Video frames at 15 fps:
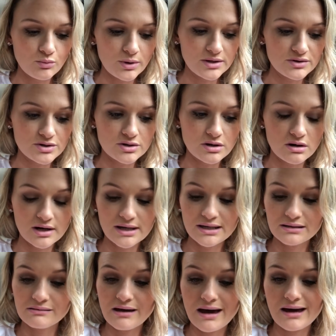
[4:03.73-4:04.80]
whether or not
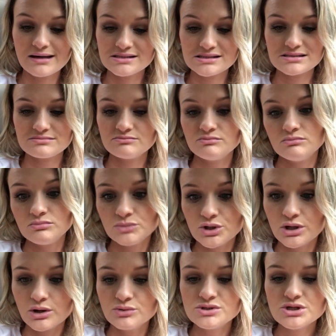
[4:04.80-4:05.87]
it lasts, you
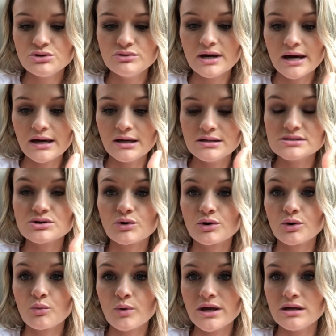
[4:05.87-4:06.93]
know, 2 days
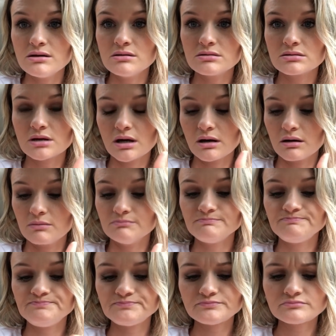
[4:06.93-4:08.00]
or a week. I
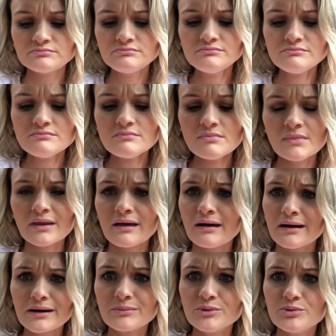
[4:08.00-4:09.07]

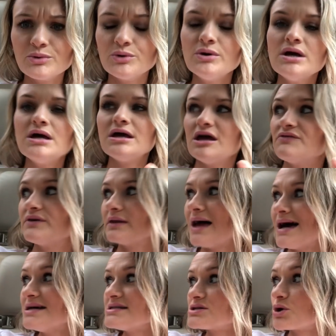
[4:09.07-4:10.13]
got a boo-boo. If it
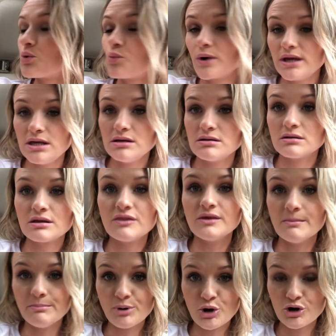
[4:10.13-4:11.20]
lasts a week,
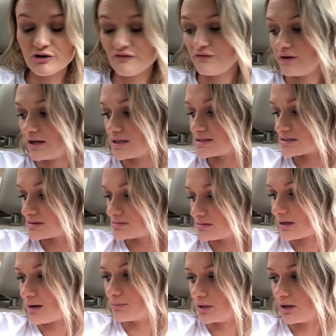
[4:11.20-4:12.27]
then perfect.
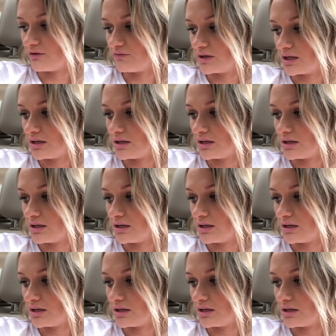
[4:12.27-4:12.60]
I'm loving